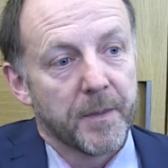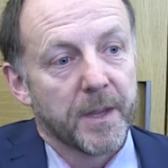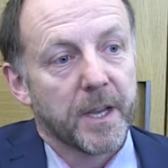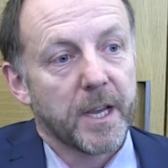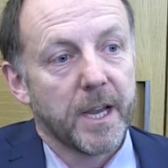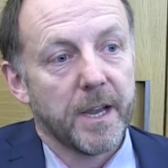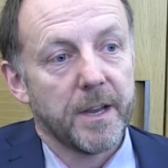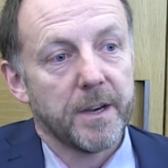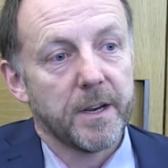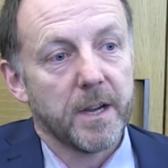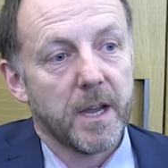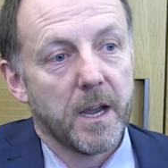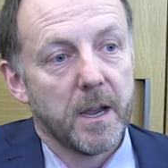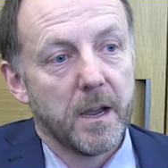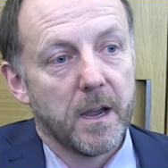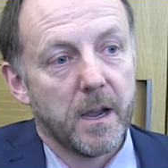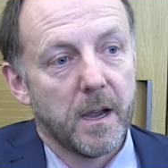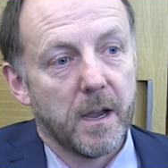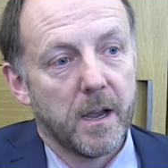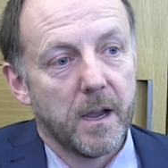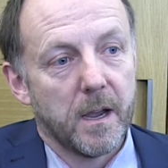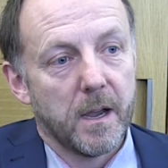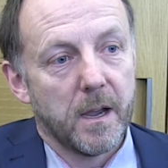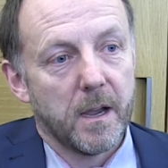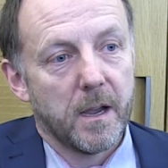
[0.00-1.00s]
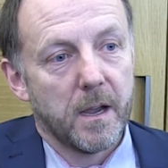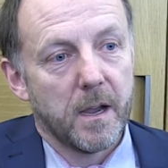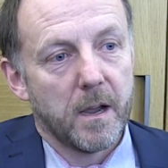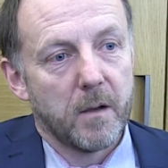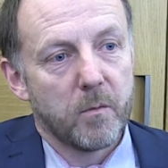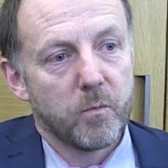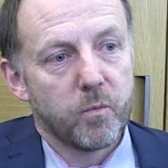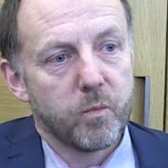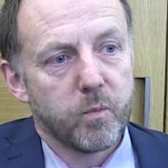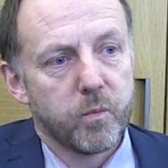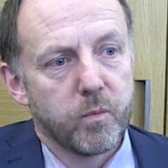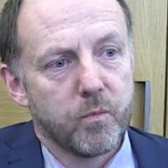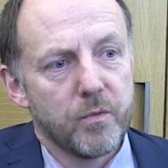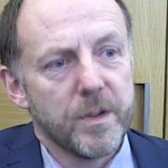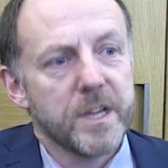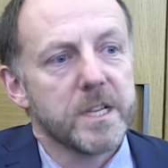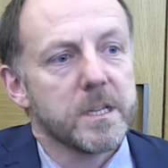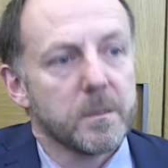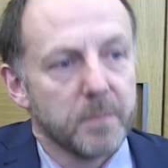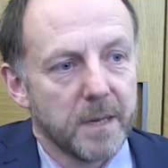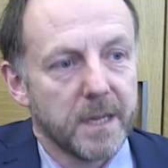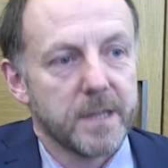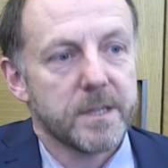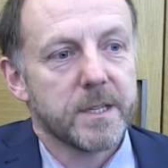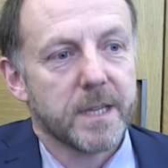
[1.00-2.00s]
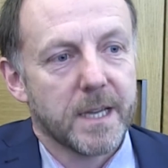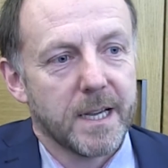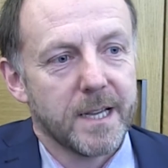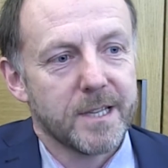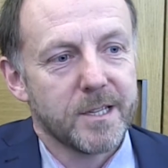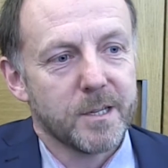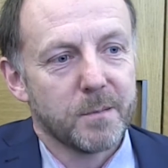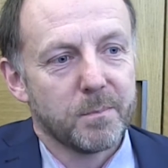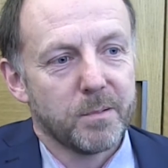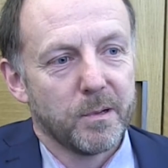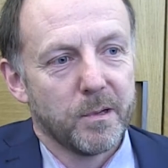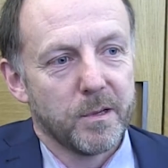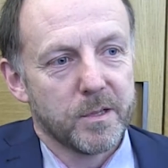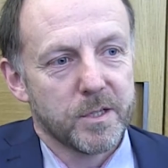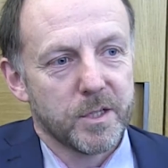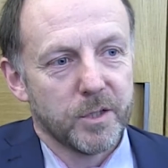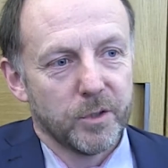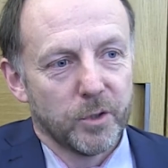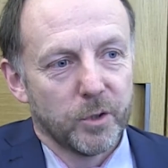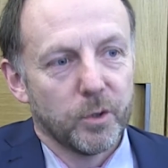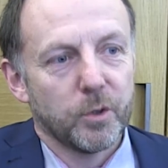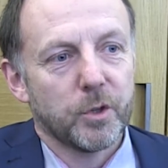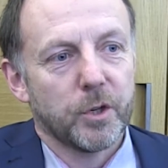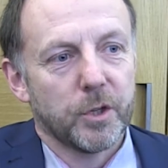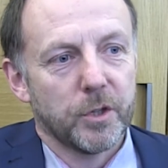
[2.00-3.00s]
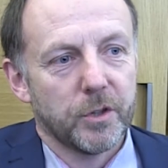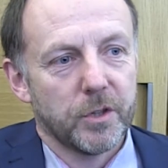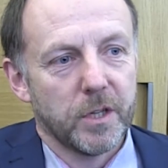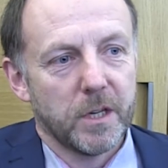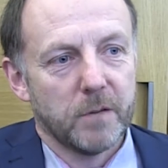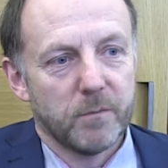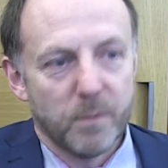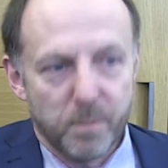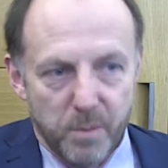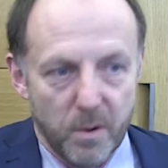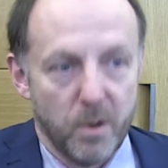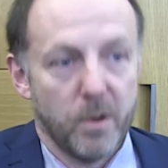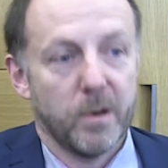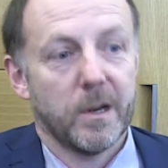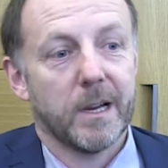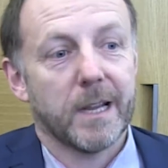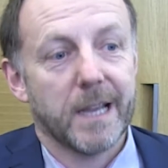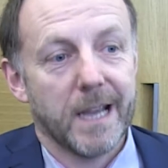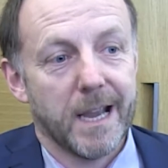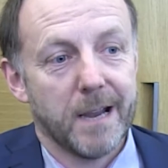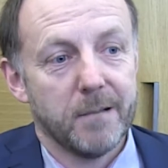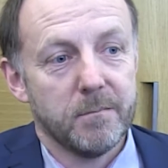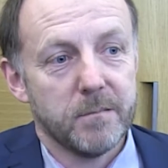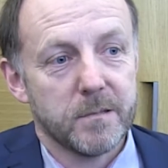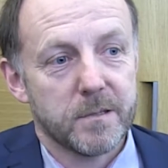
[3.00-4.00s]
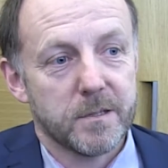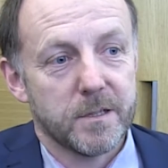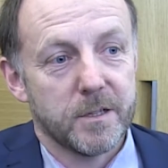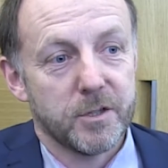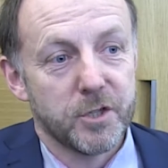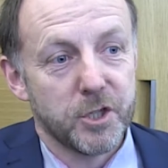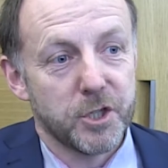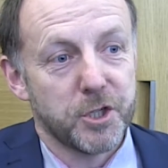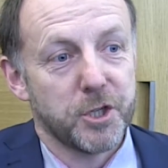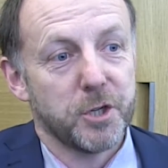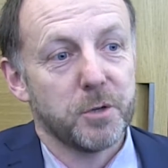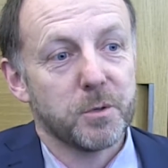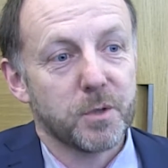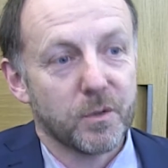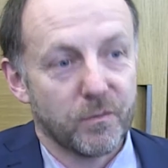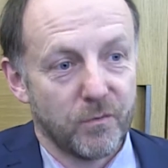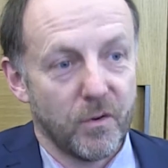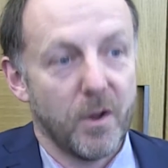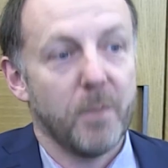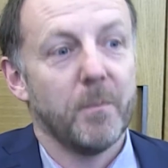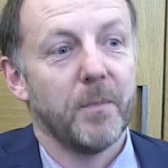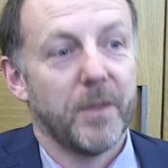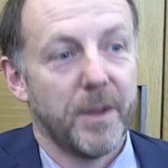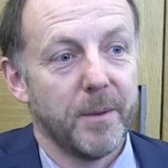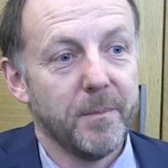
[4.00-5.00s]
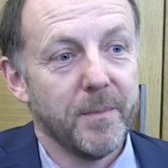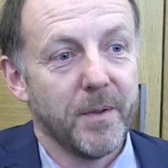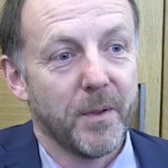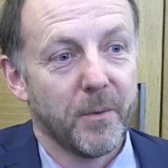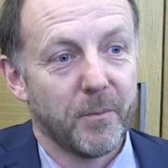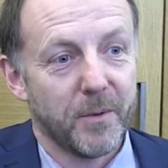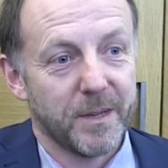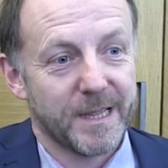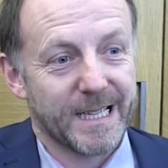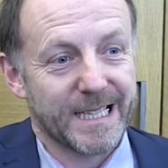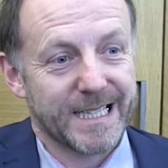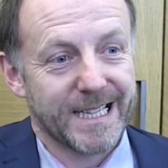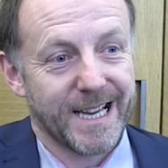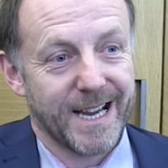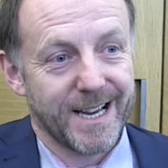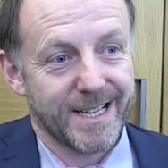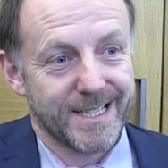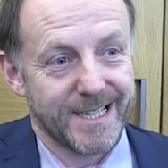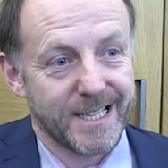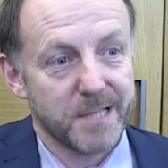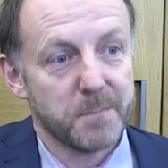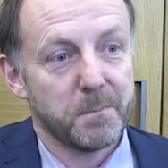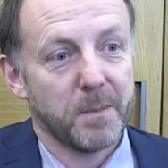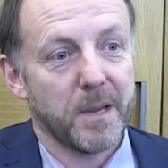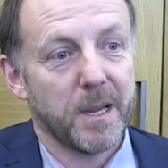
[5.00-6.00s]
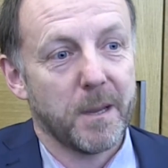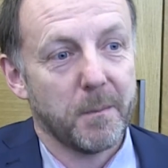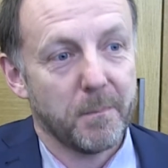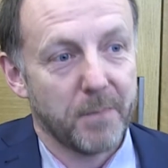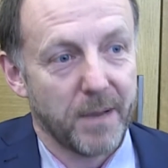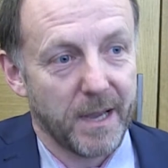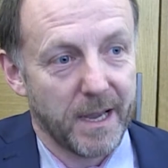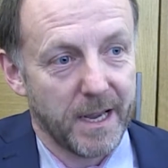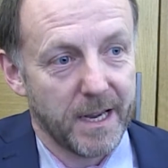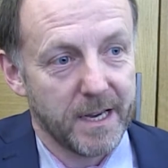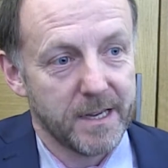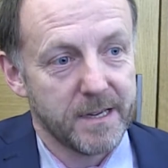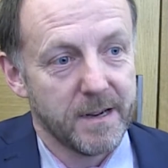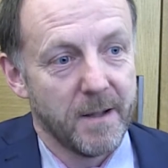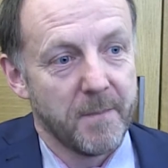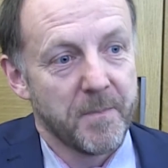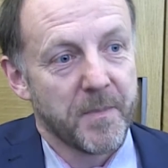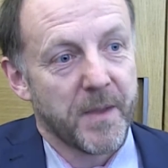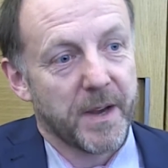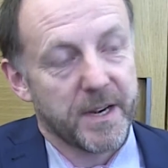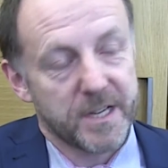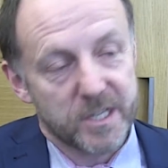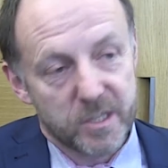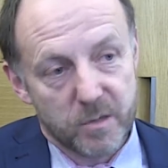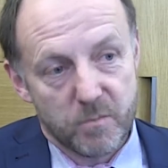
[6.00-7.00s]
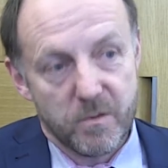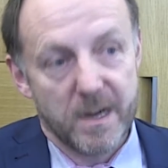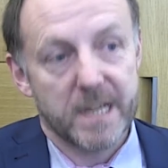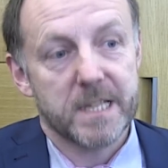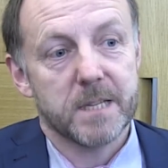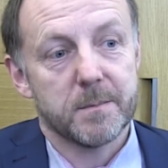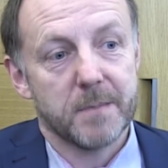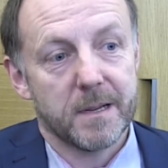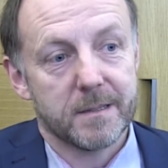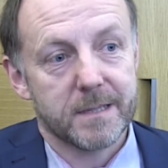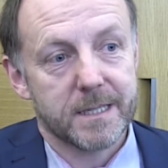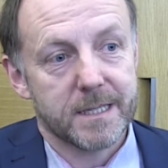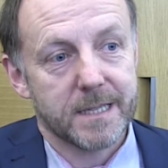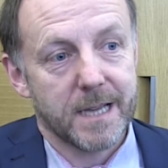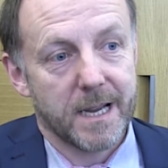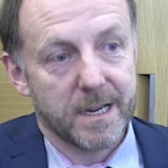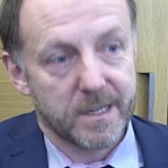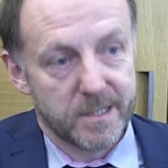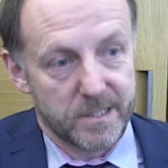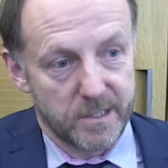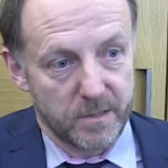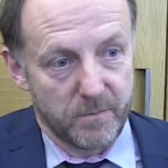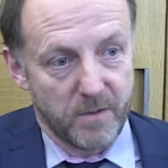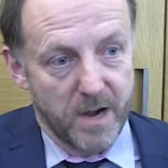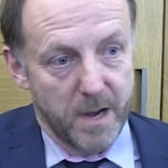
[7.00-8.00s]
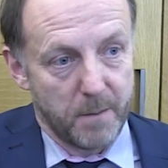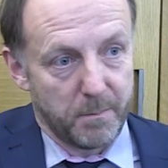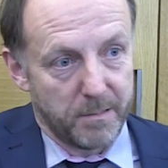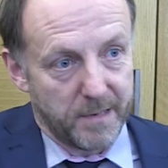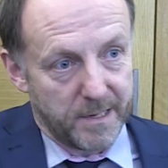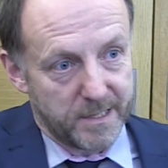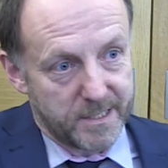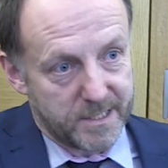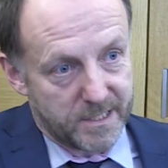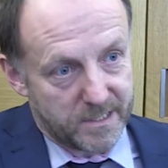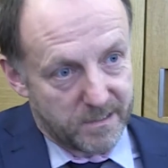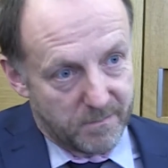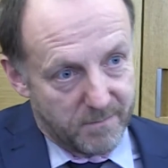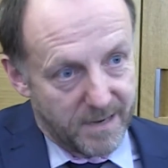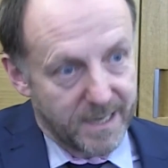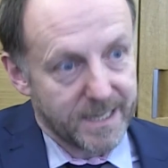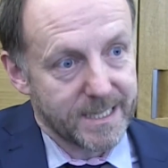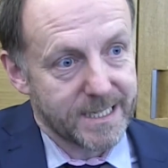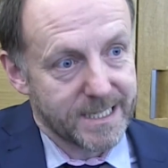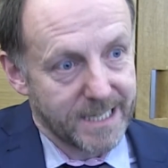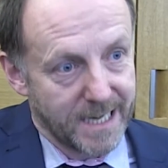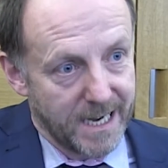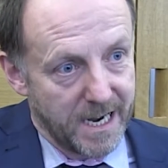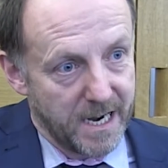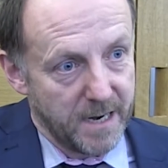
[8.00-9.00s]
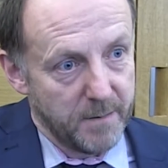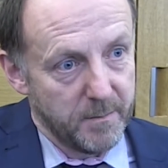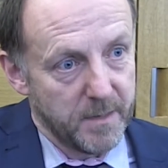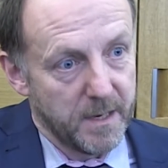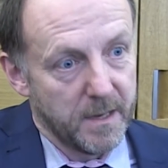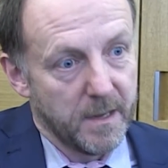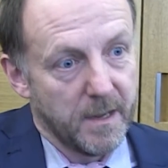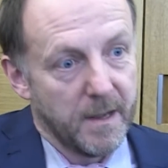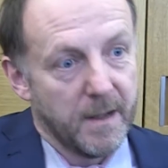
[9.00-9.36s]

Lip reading: Can a reasonably educated person look at the report and accounts and deduce from them whether tax is being paid and it's the right amount of tax in the right place at the right time?